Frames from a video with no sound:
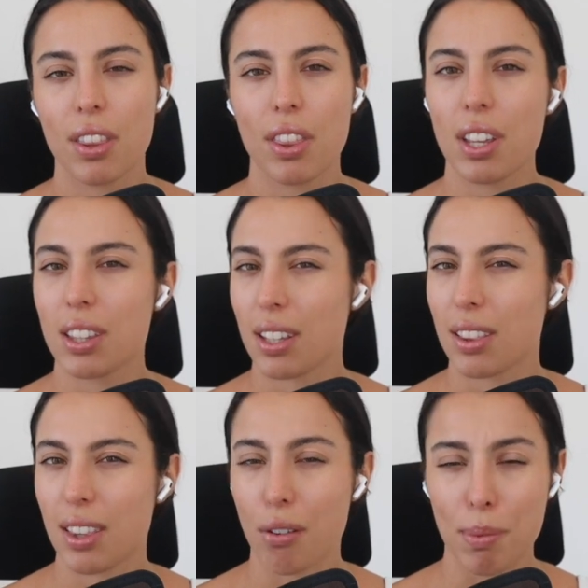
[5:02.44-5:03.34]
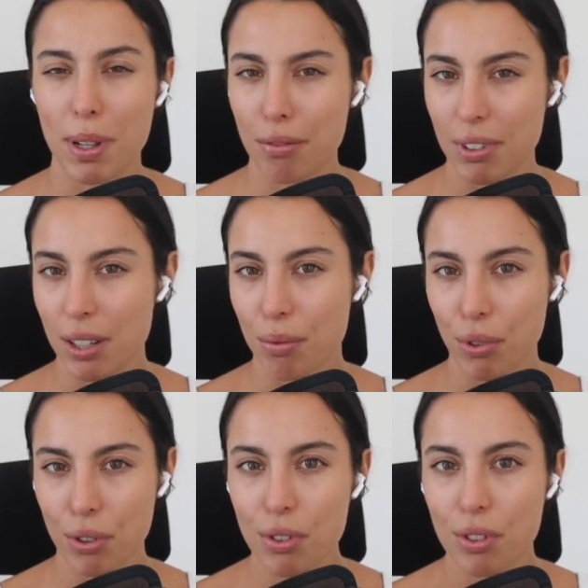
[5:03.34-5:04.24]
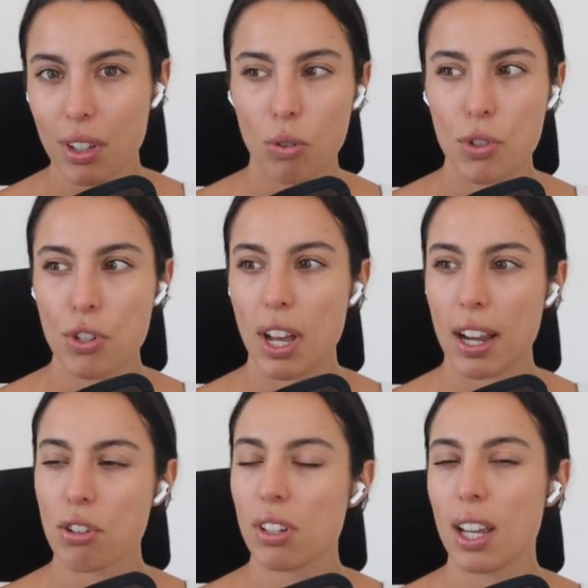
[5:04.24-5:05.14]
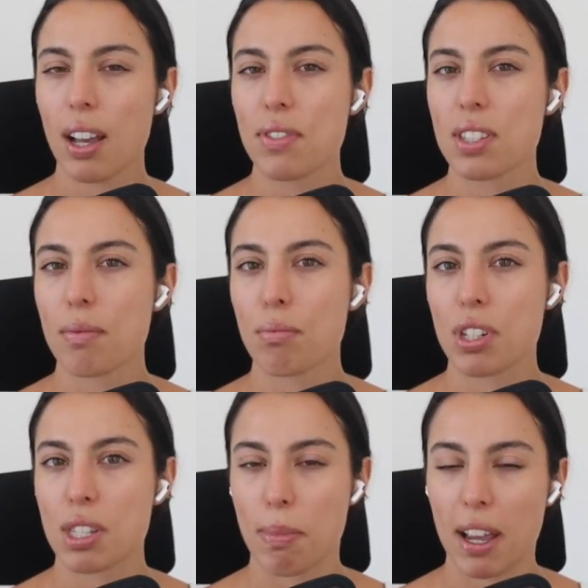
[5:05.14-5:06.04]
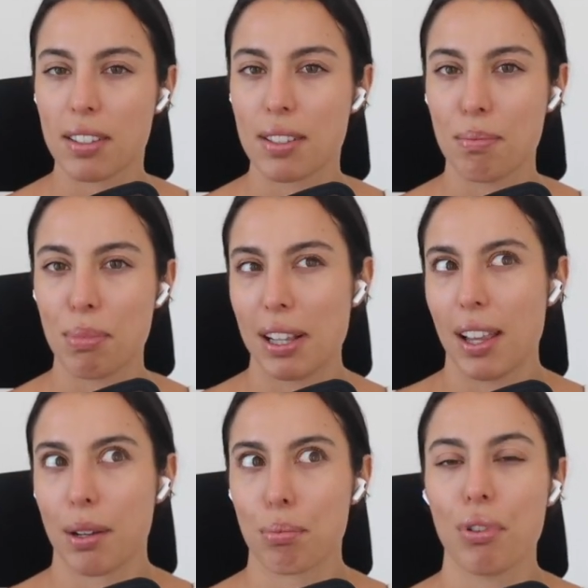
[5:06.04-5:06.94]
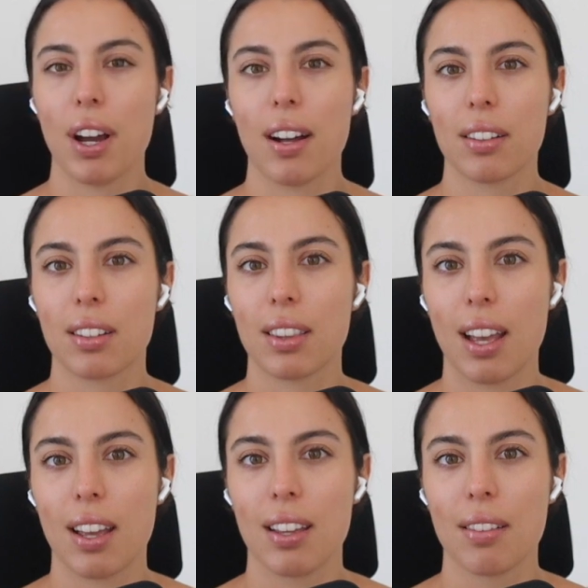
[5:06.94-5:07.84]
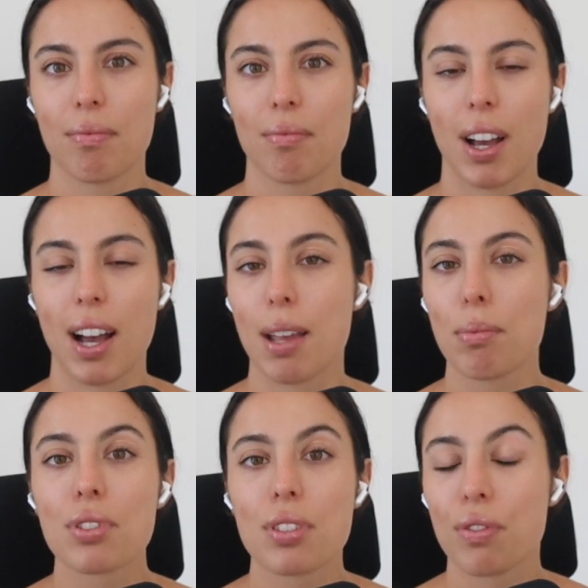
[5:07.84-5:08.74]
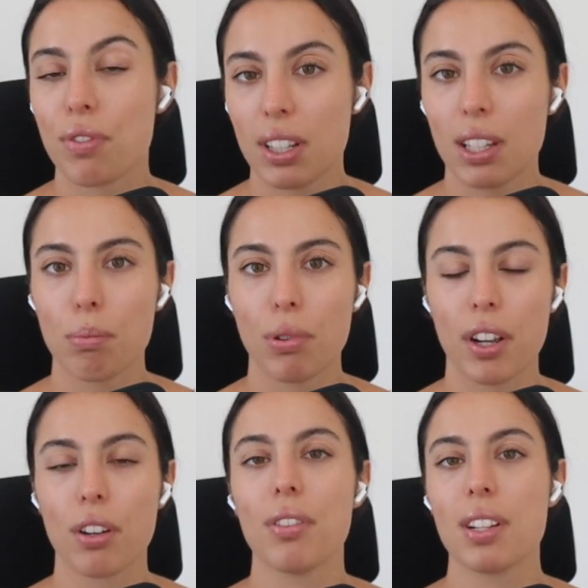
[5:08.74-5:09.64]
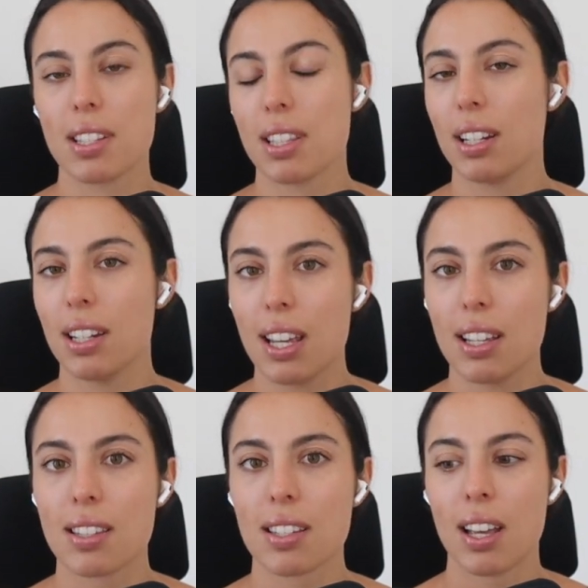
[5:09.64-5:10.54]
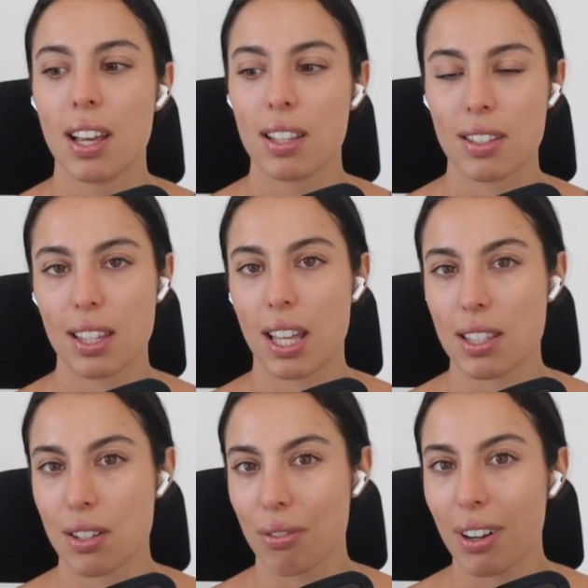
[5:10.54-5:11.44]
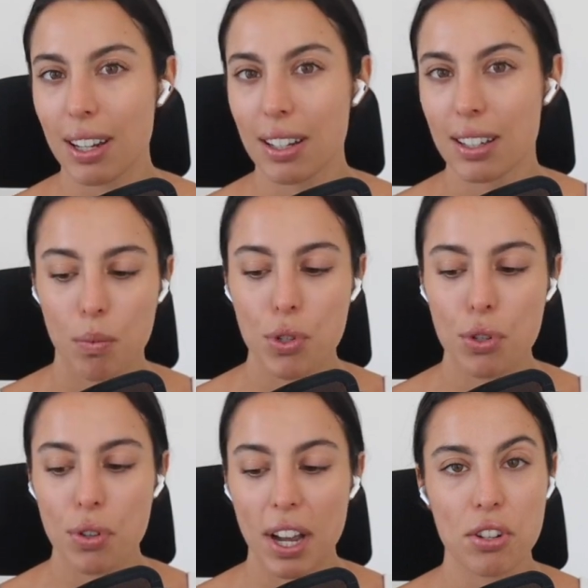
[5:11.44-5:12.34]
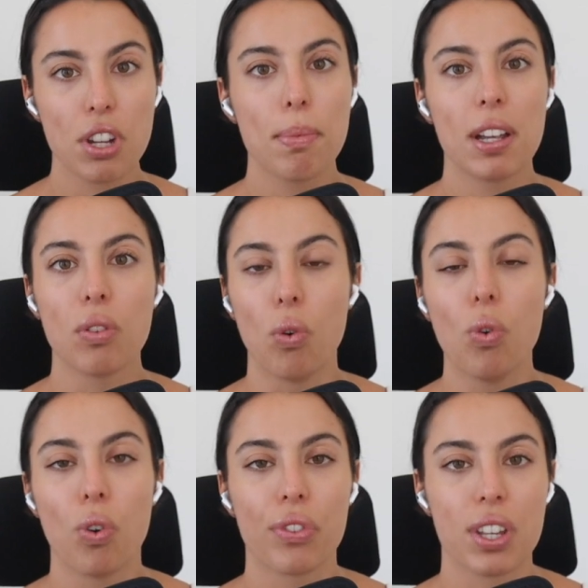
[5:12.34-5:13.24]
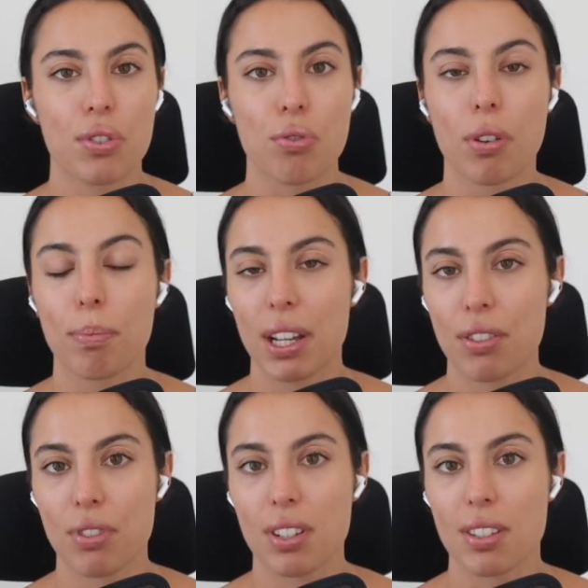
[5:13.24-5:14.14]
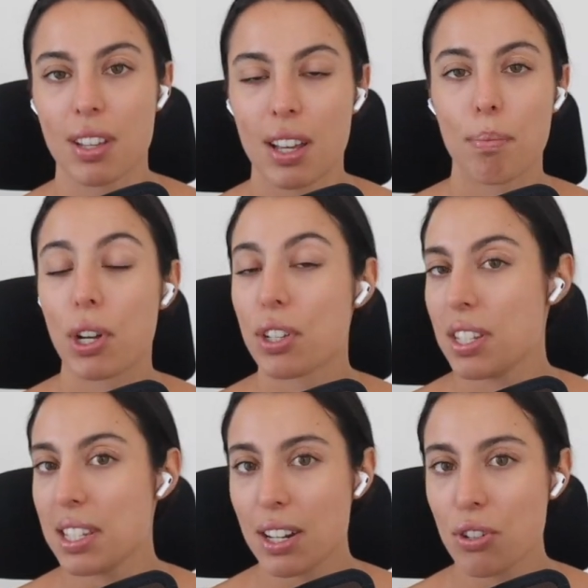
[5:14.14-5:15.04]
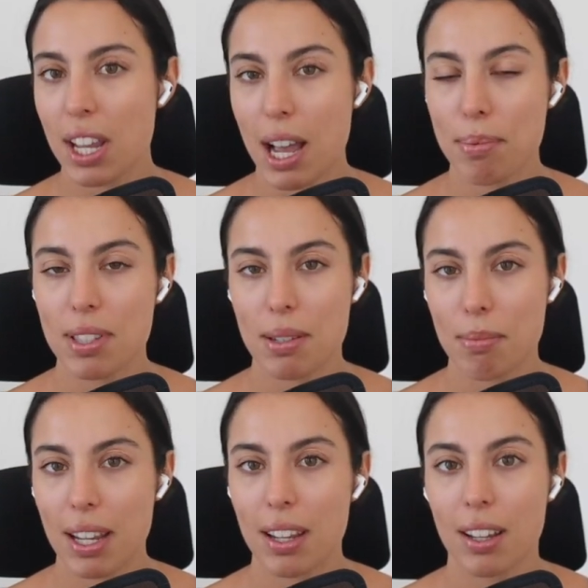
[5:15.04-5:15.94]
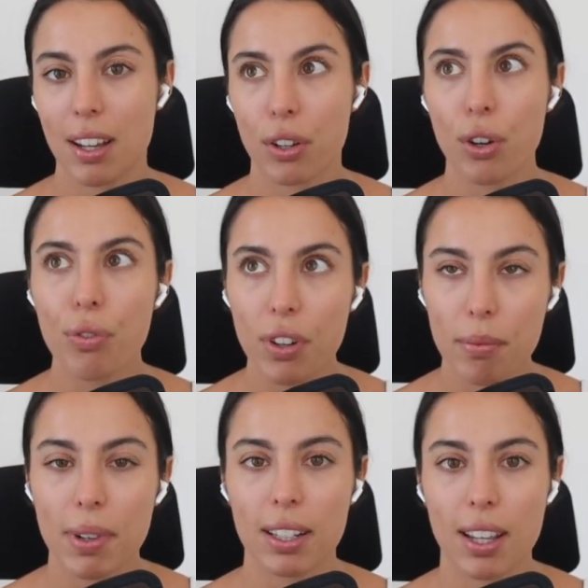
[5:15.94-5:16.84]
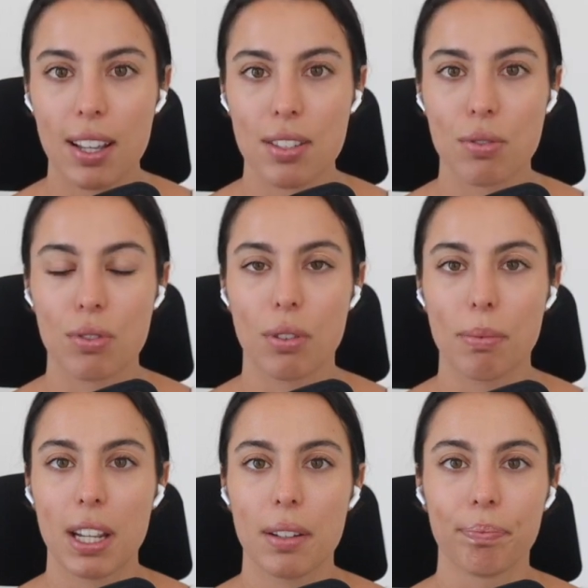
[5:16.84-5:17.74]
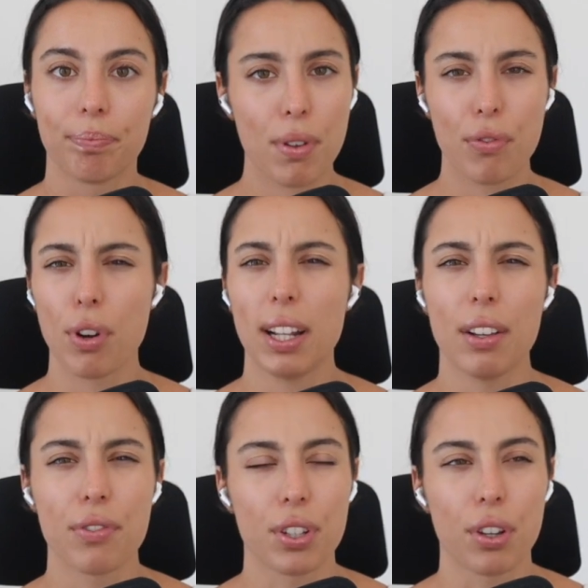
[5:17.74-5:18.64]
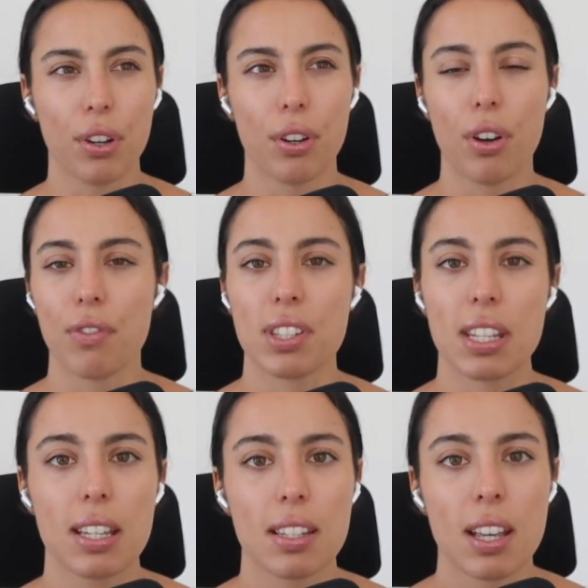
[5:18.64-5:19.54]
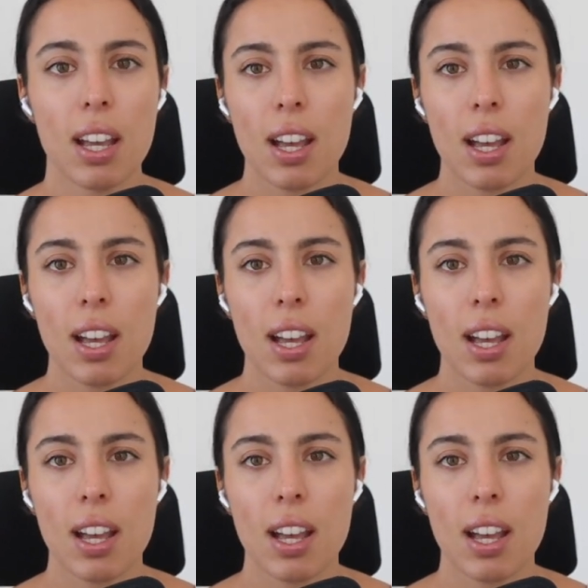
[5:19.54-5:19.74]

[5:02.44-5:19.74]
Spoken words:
and think that they were being really rude? Or would you actually have some respect and be like proud that they are able to defend their priorities and their needs to that degree? Would you actually be in awe of their strong boundaries? Because this actually happened to me. A girlfriend of mine cancelled on me before I left to go overseas.